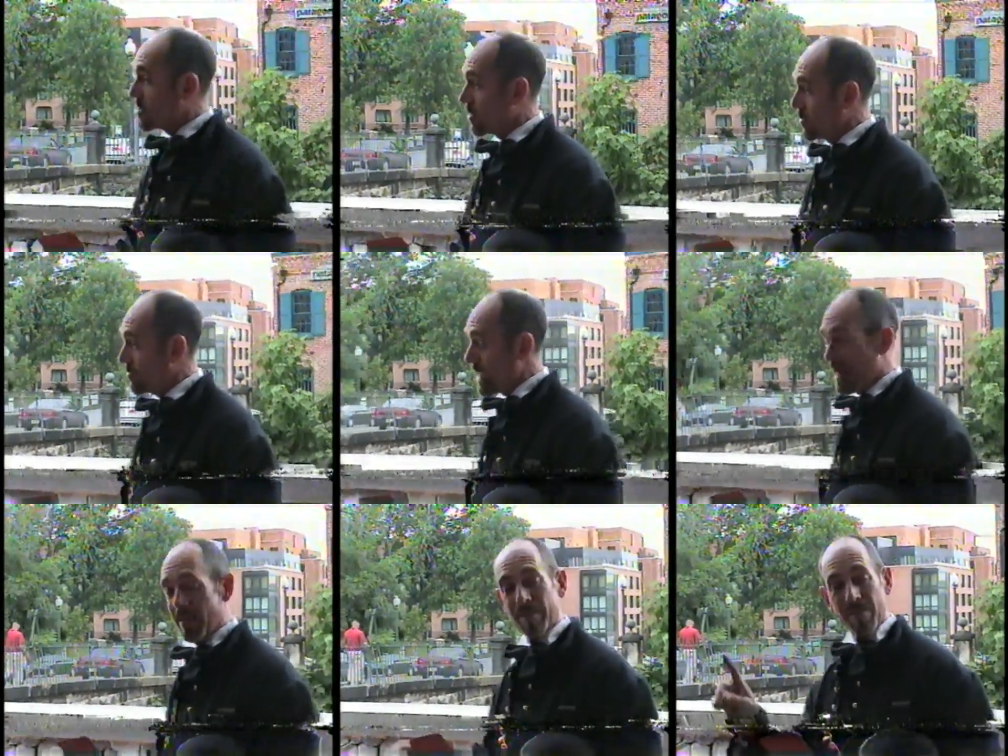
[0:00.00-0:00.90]
to
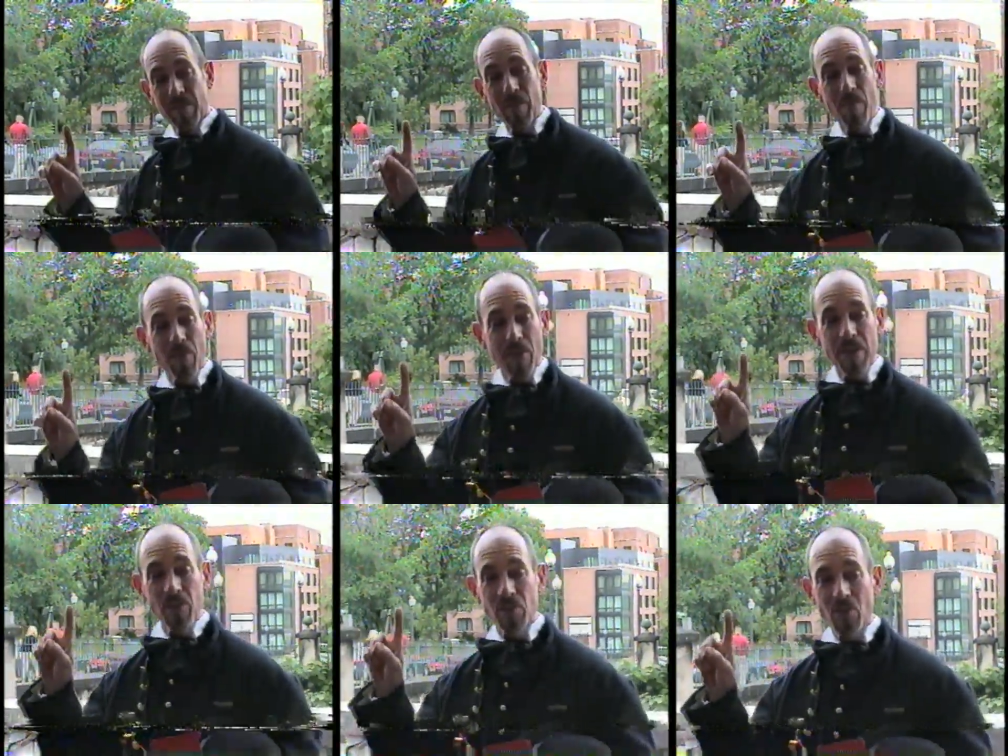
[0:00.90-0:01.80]
lieutenant. Remember, he
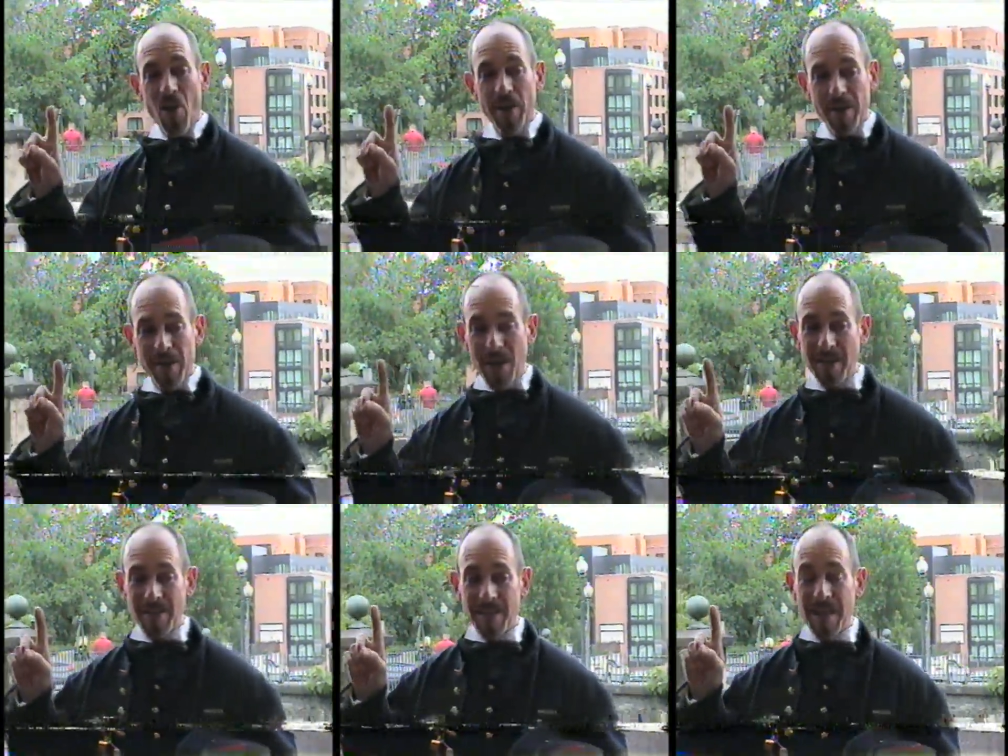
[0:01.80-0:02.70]
just started in
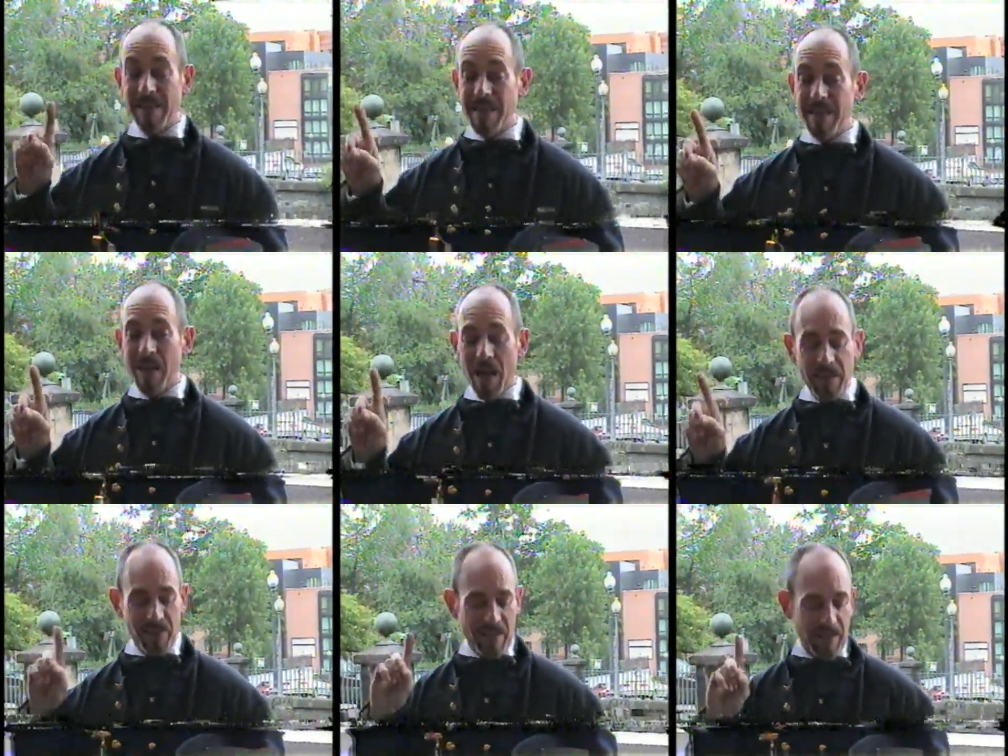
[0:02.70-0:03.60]

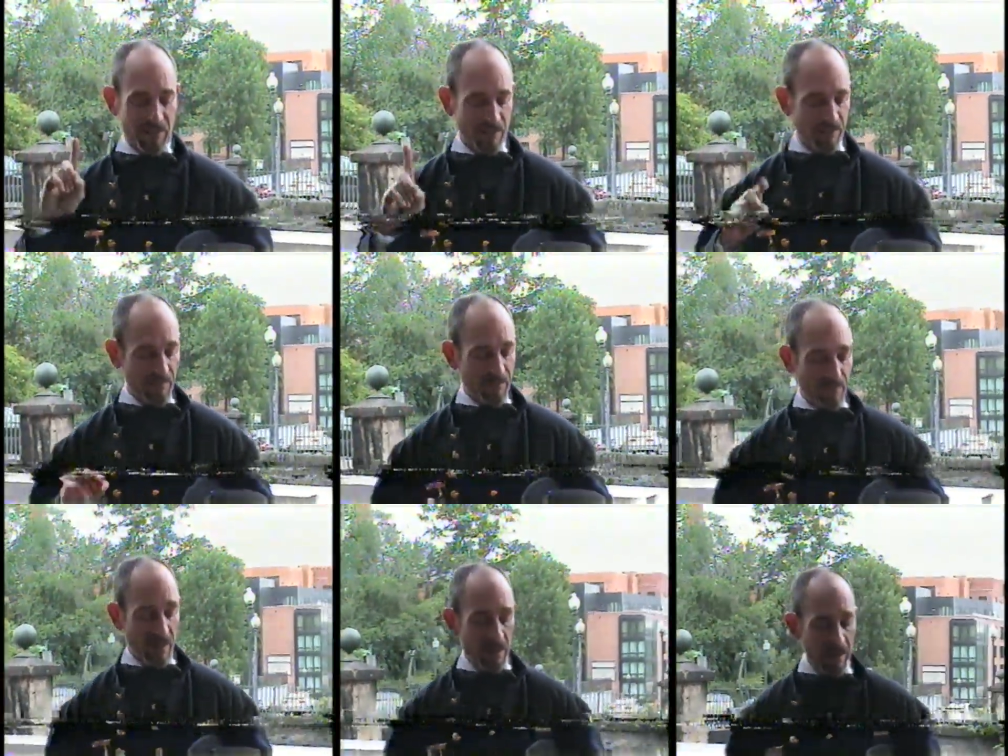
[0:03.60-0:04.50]
1896.
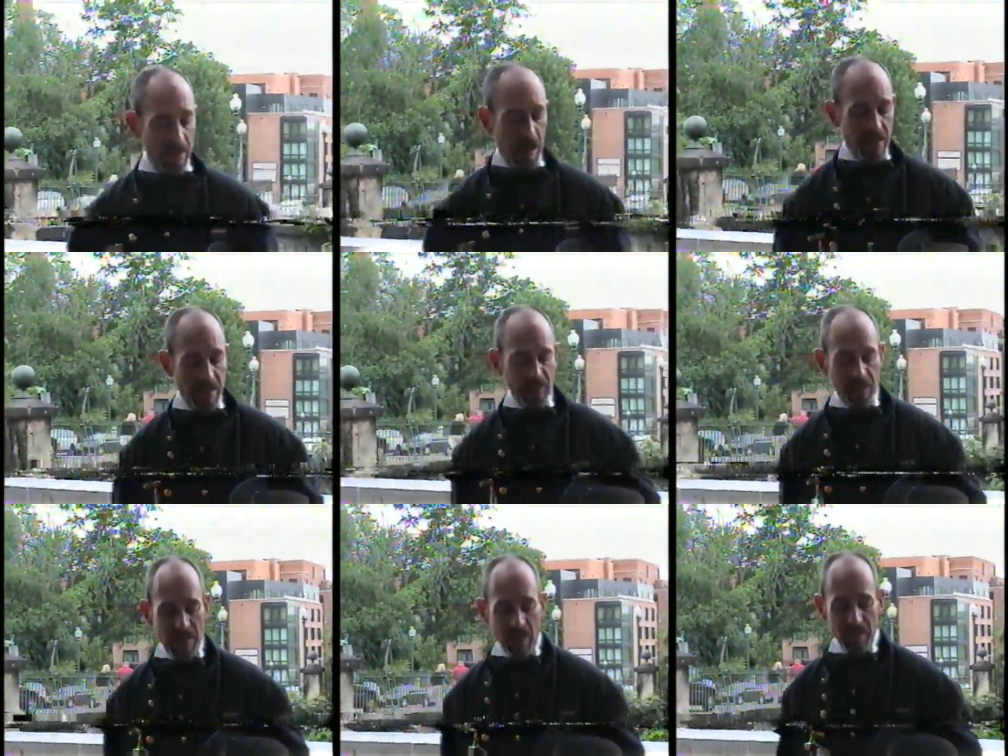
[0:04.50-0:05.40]

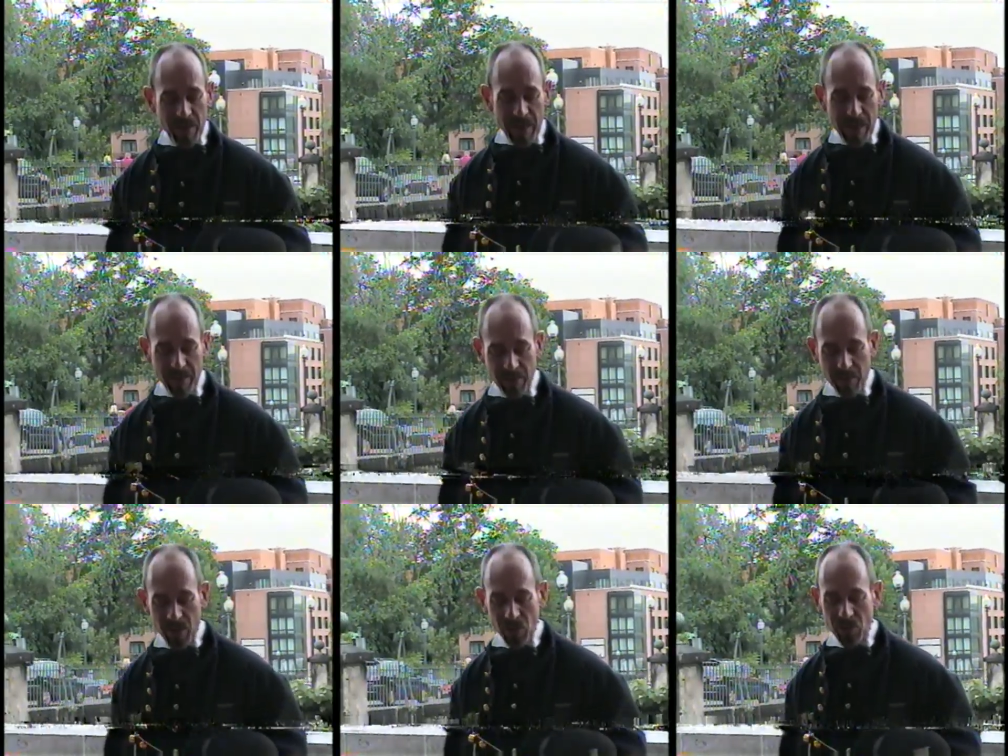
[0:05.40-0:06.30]
1917
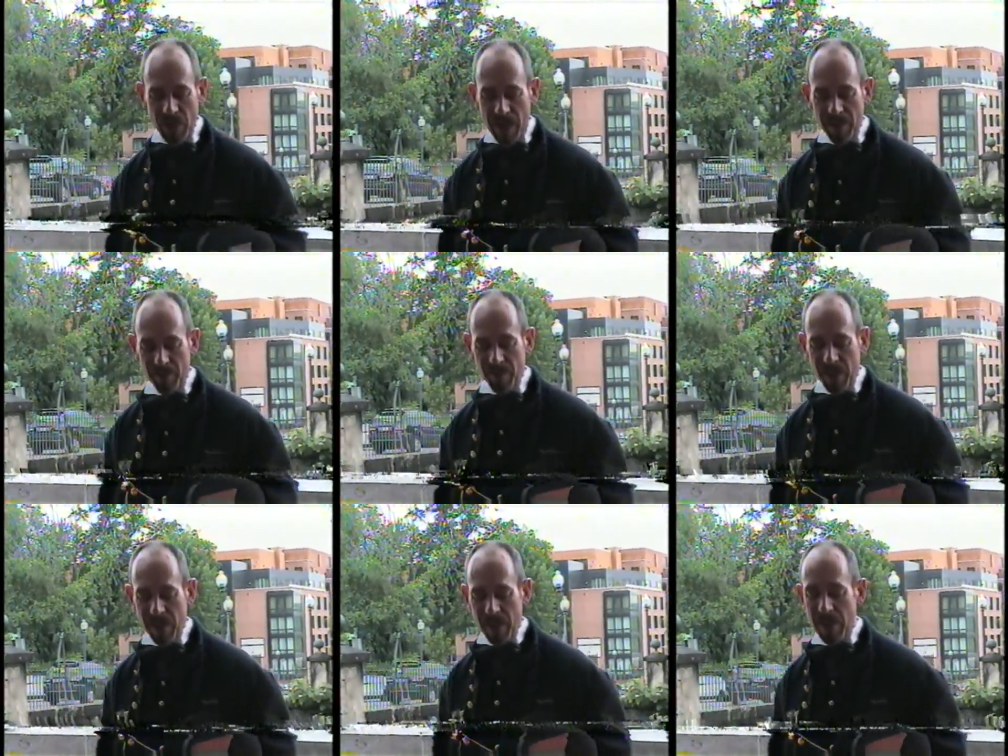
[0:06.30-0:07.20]
to lieutenant.
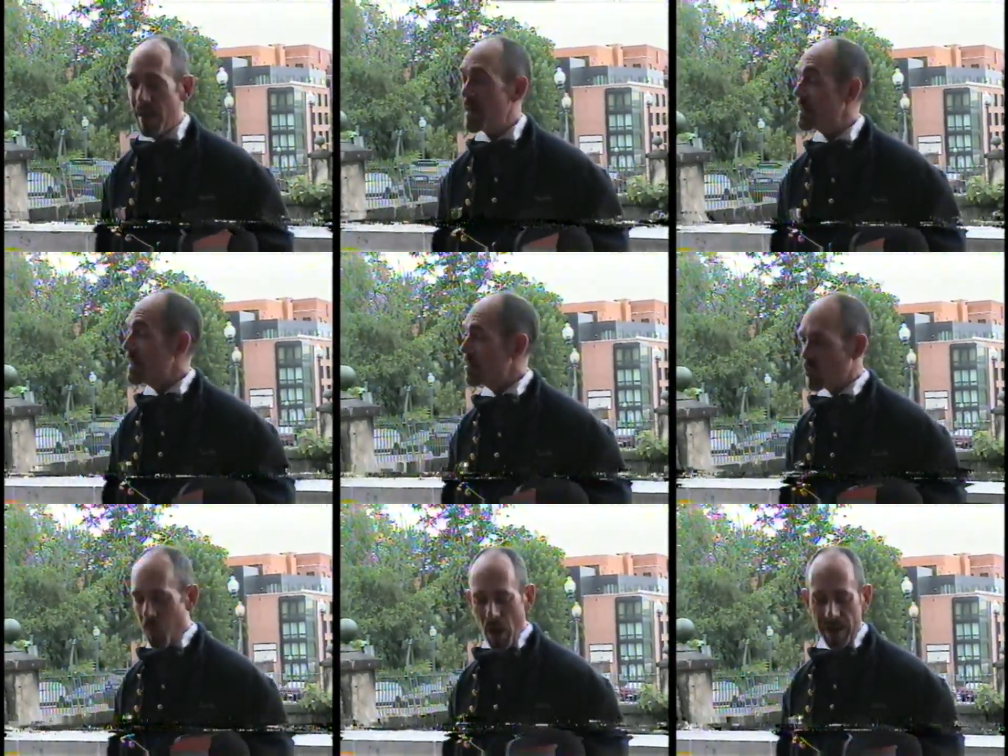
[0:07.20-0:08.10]
In
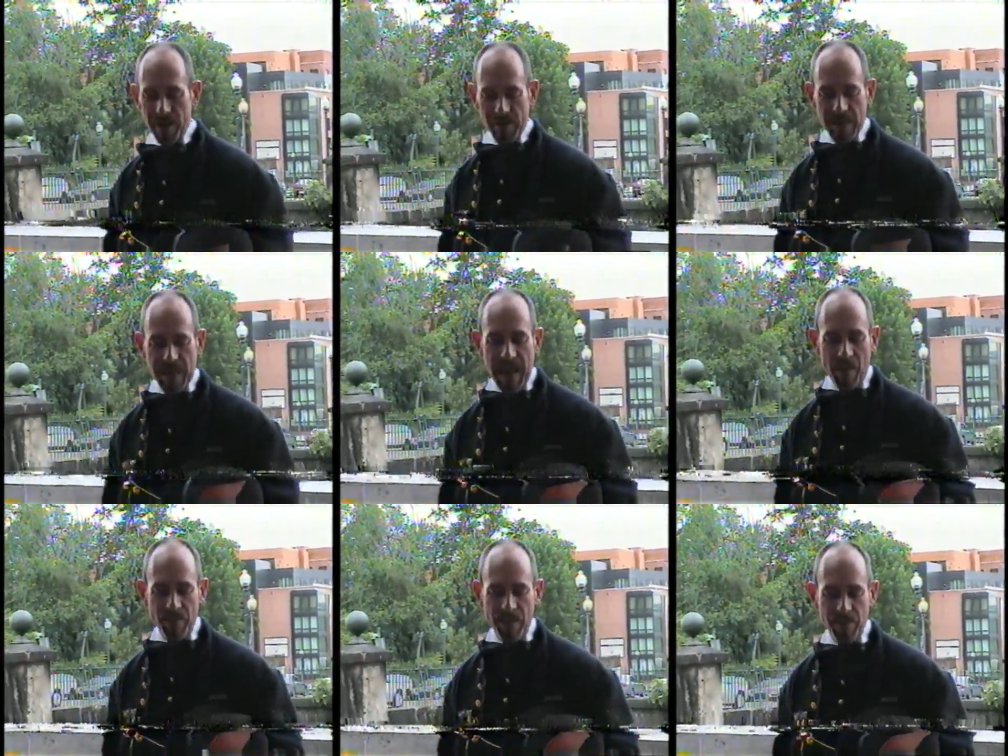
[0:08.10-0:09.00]
1920 to
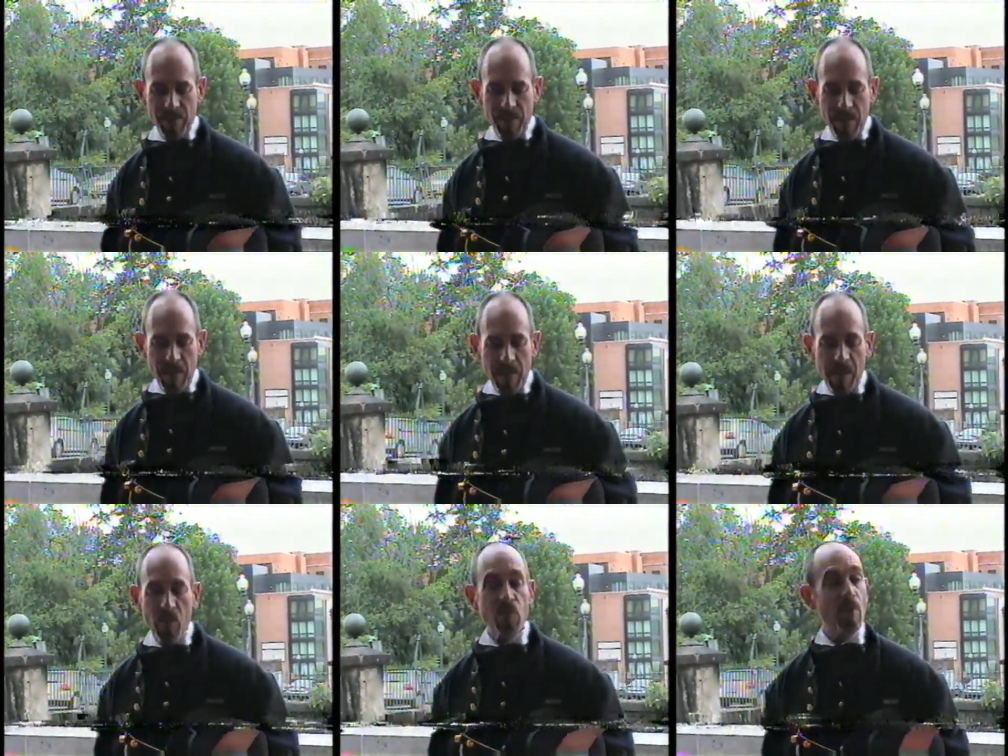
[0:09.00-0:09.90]
captain.
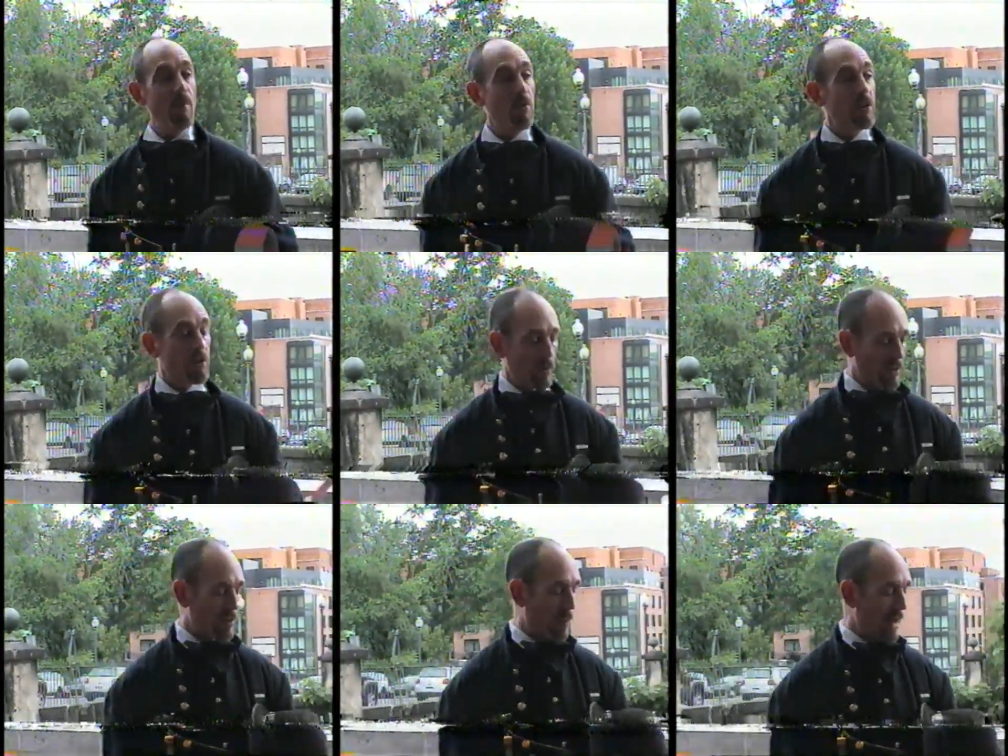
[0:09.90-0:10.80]
He was promoted to
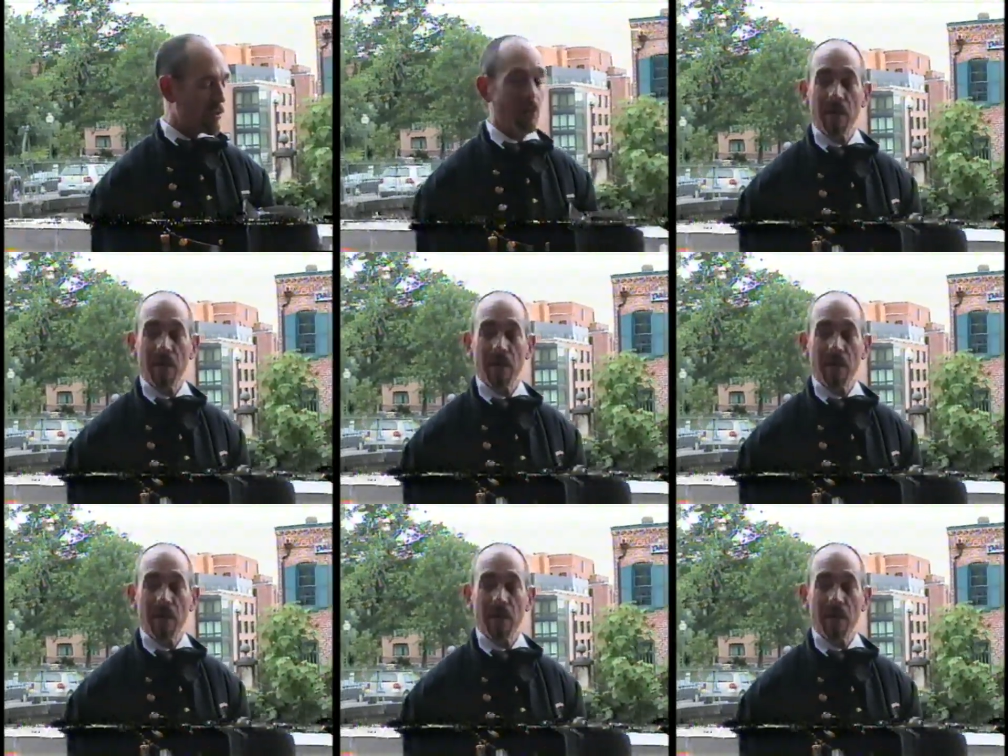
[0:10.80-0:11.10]
inspector